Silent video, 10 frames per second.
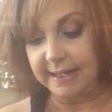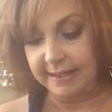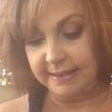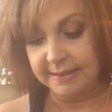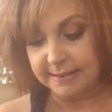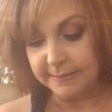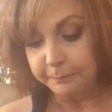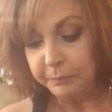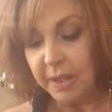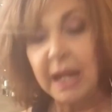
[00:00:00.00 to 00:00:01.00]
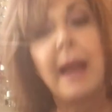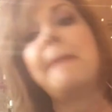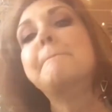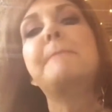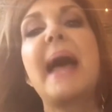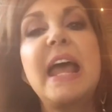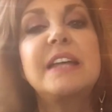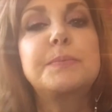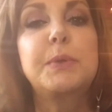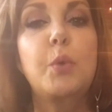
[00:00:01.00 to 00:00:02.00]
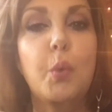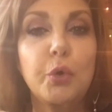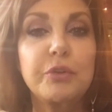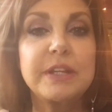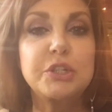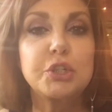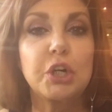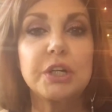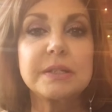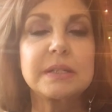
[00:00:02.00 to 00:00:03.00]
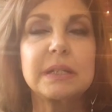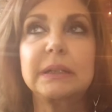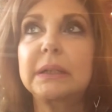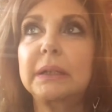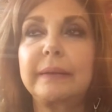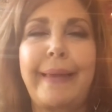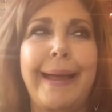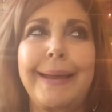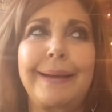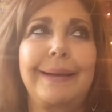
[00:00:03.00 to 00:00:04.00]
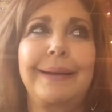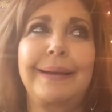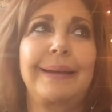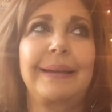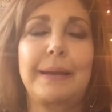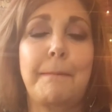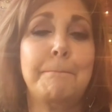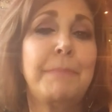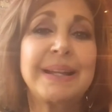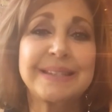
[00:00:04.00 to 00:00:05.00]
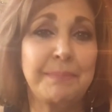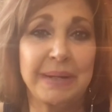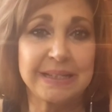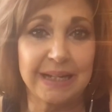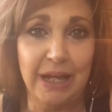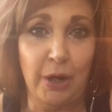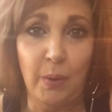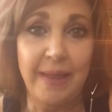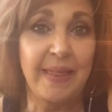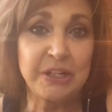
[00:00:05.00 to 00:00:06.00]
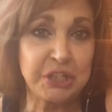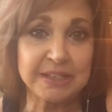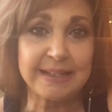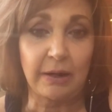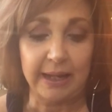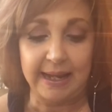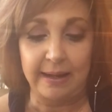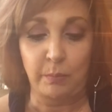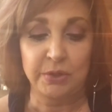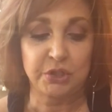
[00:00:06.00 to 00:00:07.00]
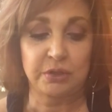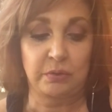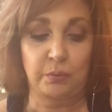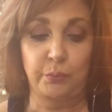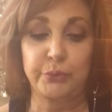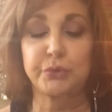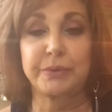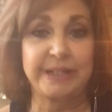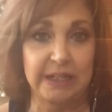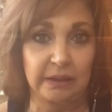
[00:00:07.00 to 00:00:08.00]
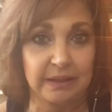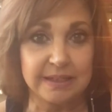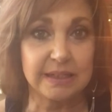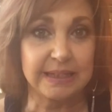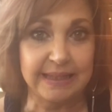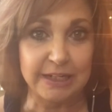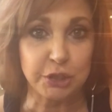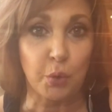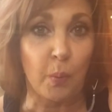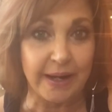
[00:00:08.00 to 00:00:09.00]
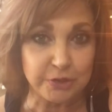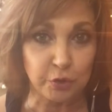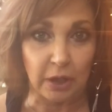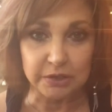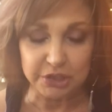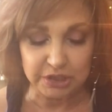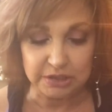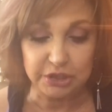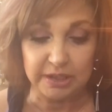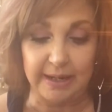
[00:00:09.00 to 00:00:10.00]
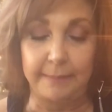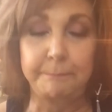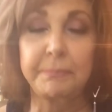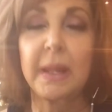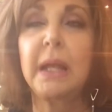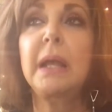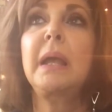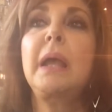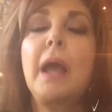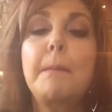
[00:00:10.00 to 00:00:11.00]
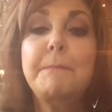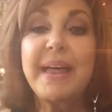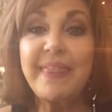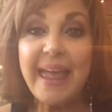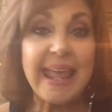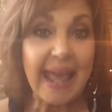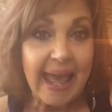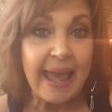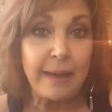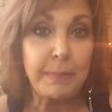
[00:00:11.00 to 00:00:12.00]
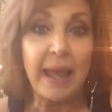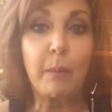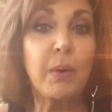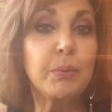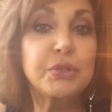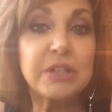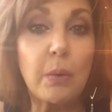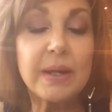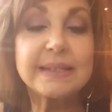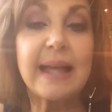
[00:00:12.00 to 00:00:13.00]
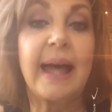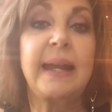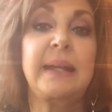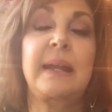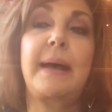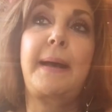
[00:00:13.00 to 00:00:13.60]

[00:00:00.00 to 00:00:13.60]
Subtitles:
is my husband ordered these shirts like months and months ago, and they just now came, which was ridiculous. They took way too long to come. But they came, and we were so excited.